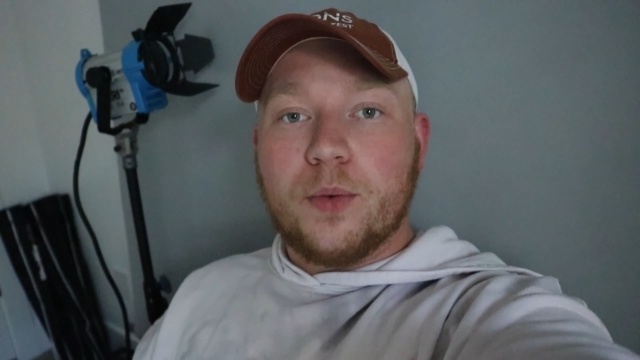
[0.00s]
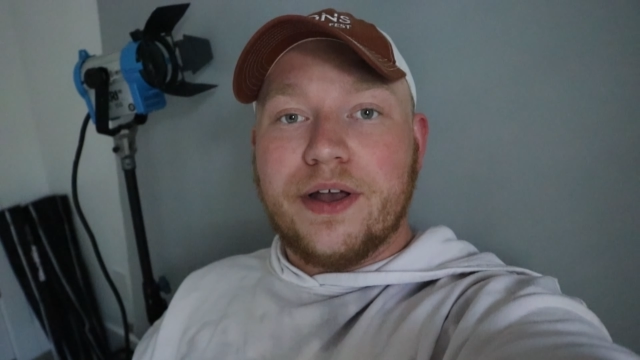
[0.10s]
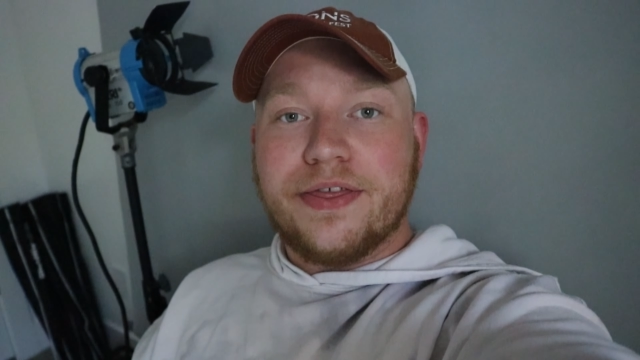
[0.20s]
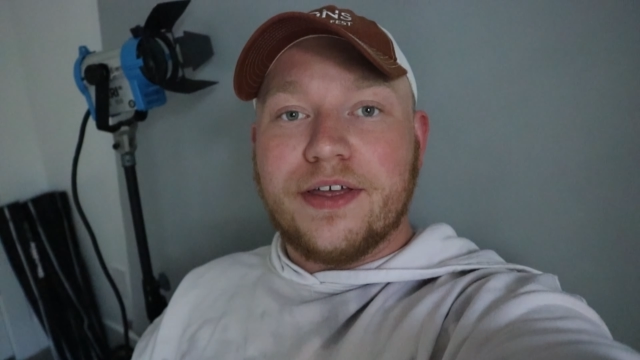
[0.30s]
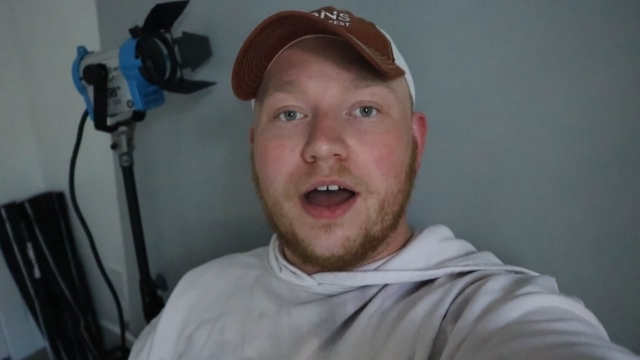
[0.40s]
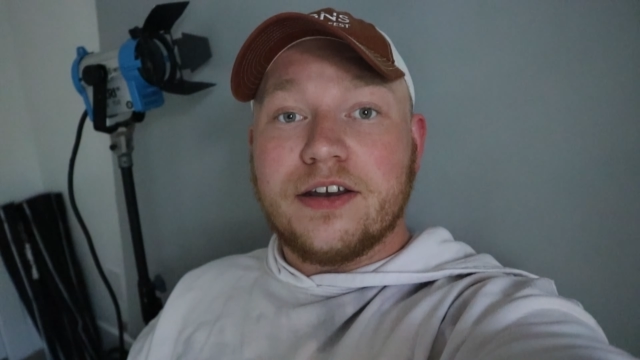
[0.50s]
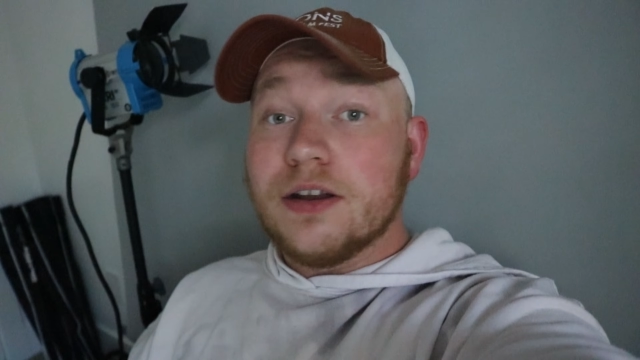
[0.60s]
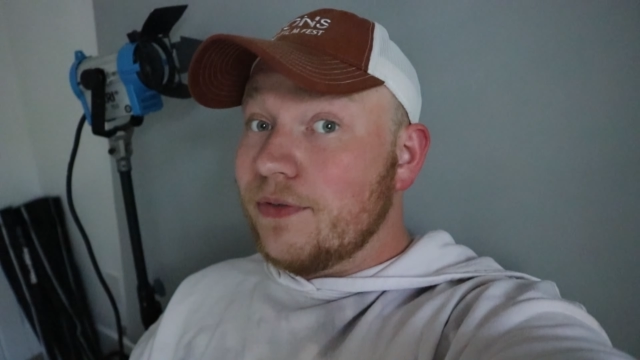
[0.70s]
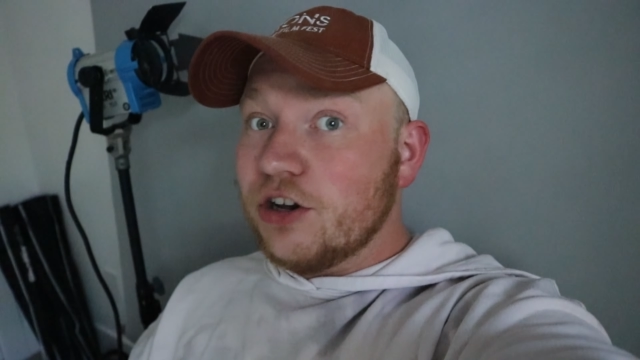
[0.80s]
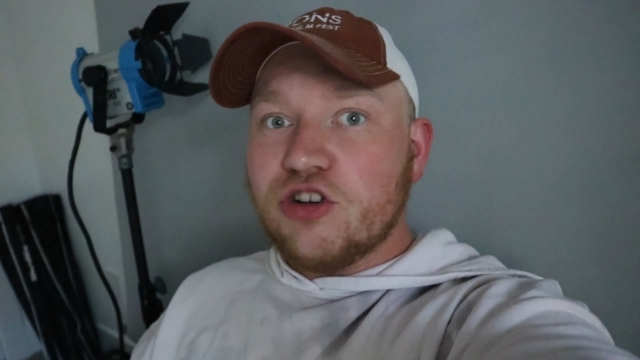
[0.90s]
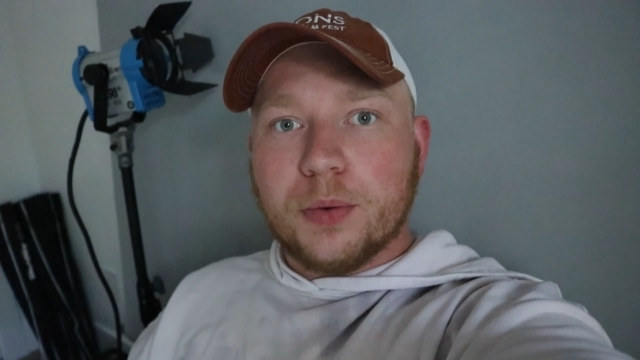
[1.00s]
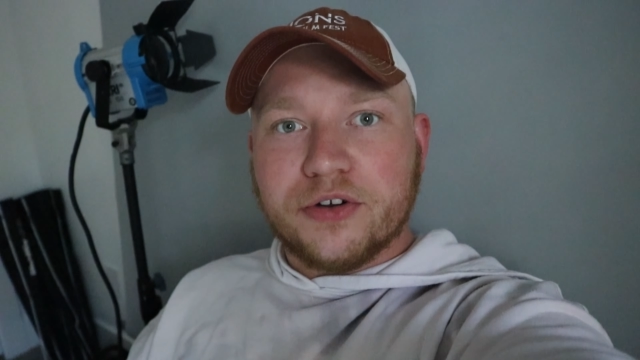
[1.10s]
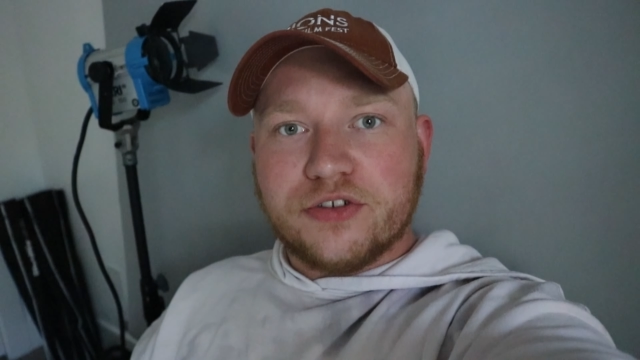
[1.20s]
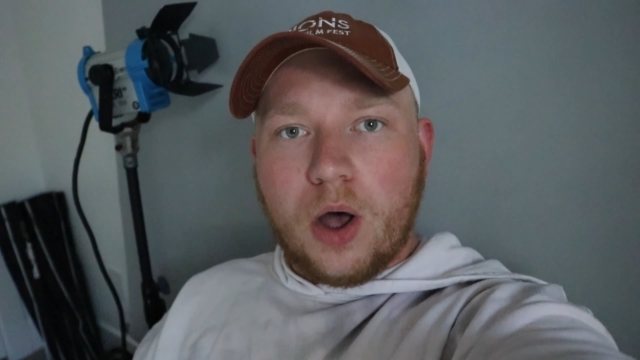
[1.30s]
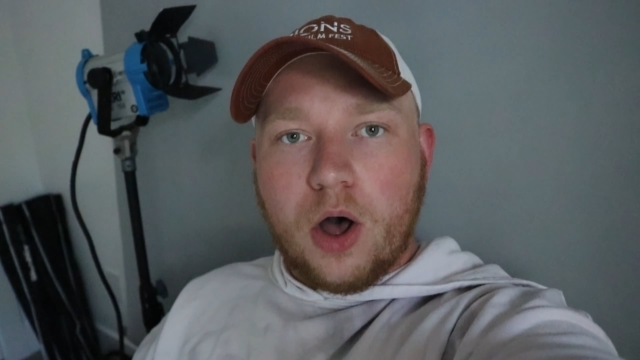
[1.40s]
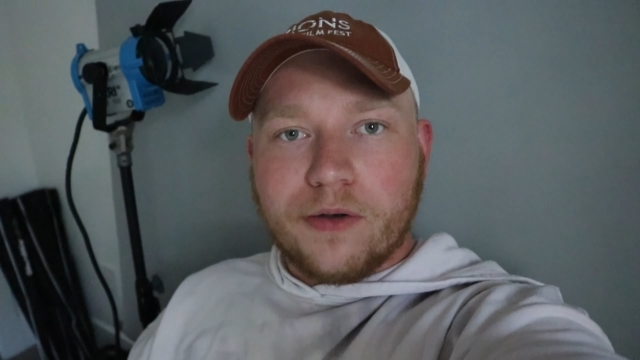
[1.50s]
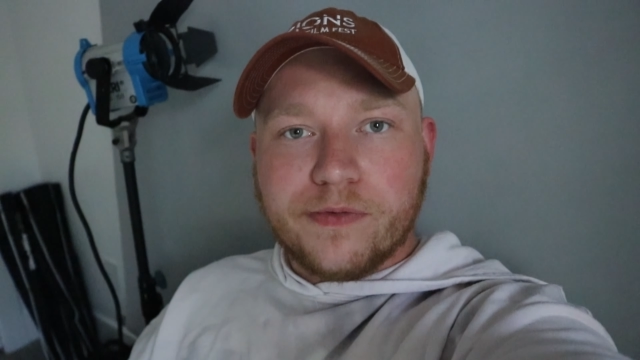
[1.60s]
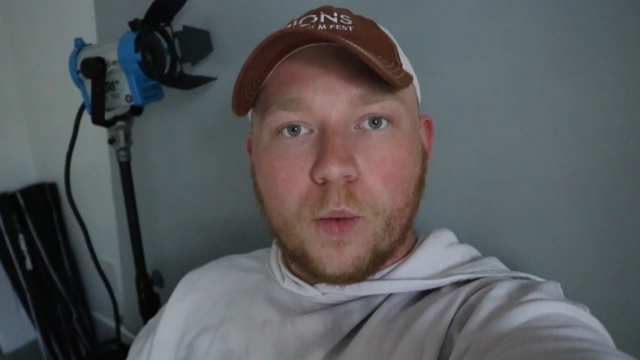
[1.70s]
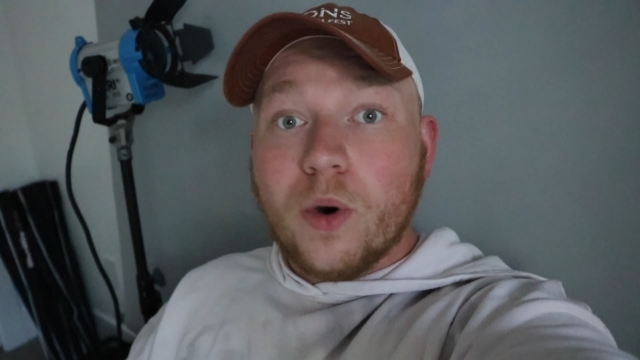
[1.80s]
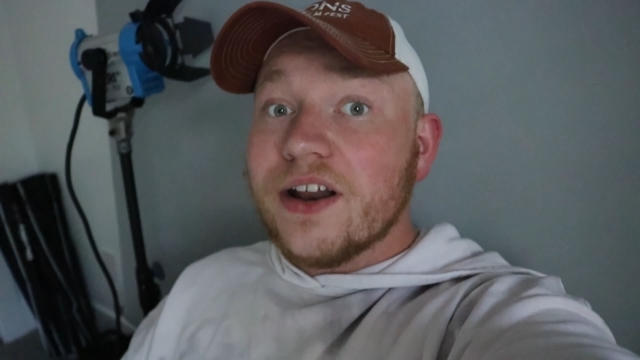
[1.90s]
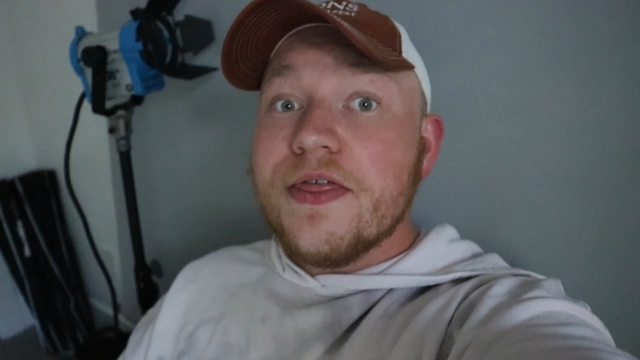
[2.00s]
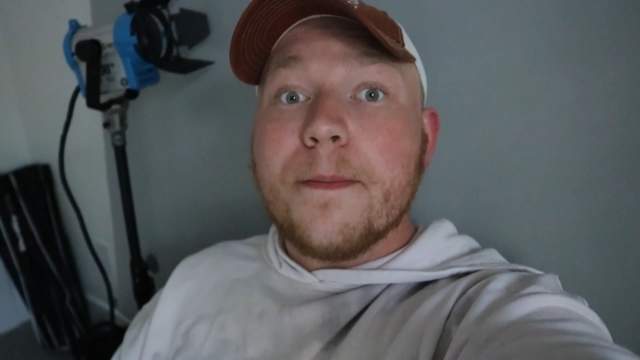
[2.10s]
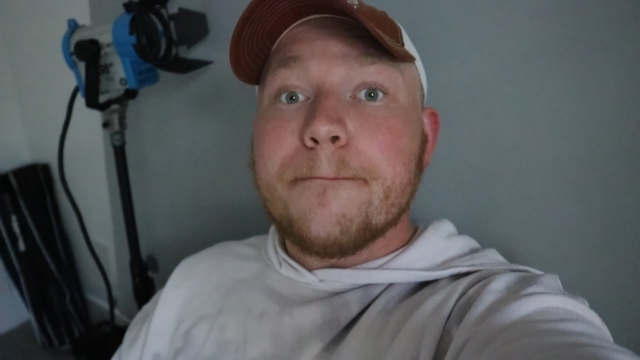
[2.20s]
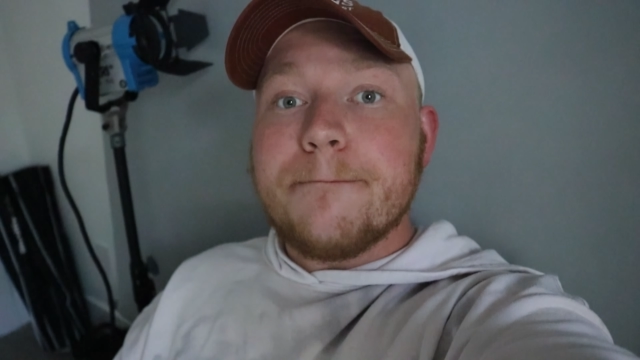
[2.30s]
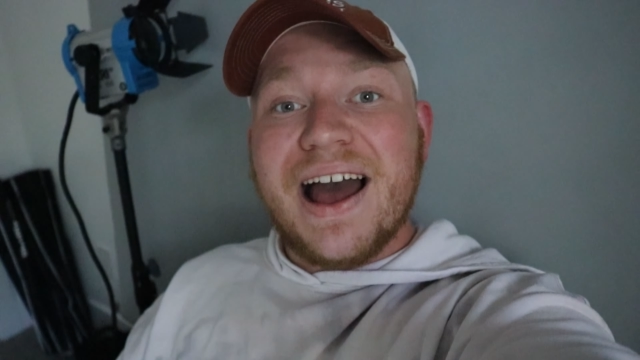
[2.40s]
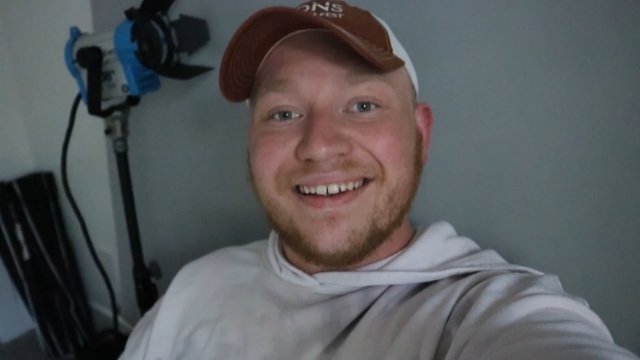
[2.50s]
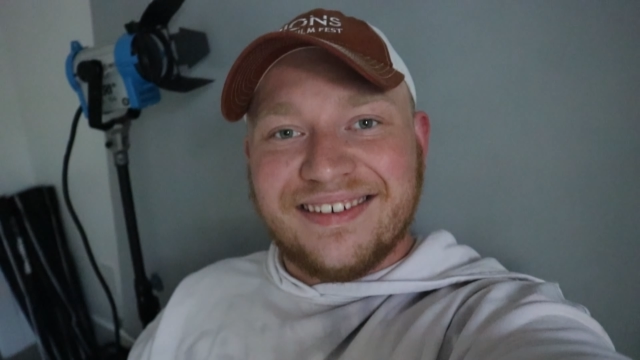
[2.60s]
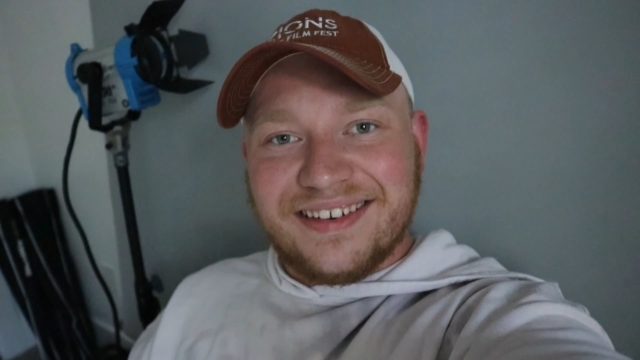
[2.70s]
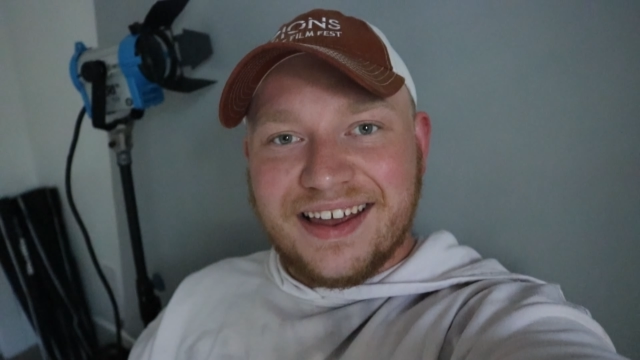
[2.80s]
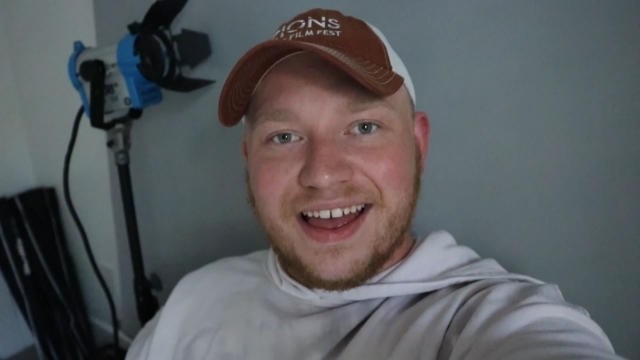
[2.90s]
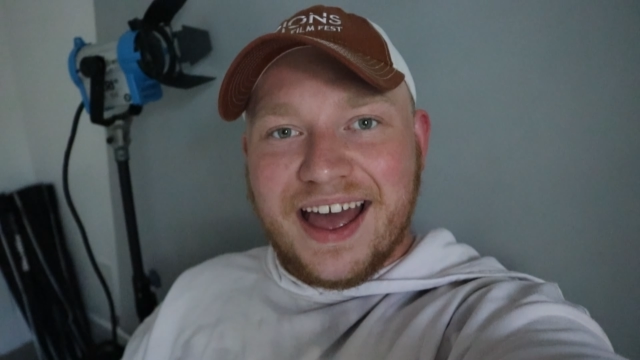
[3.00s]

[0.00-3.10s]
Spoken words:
with Davinci Resolve, one of the best